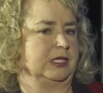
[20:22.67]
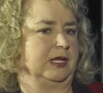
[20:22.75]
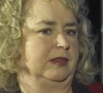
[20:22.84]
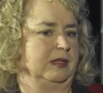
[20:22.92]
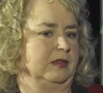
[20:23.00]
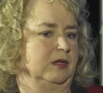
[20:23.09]
And
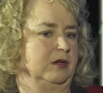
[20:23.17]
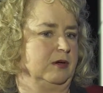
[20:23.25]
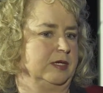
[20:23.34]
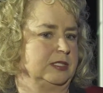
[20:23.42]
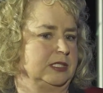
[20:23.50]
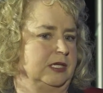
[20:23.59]
I think the
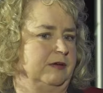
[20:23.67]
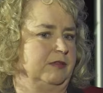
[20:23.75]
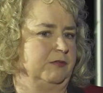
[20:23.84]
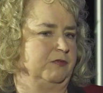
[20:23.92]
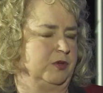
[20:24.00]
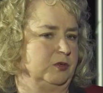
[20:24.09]
currency of
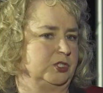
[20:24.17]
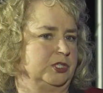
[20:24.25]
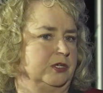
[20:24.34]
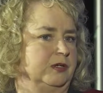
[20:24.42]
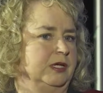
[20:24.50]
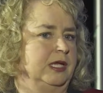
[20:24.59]
the
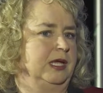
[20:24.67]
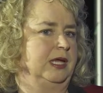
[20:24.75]
future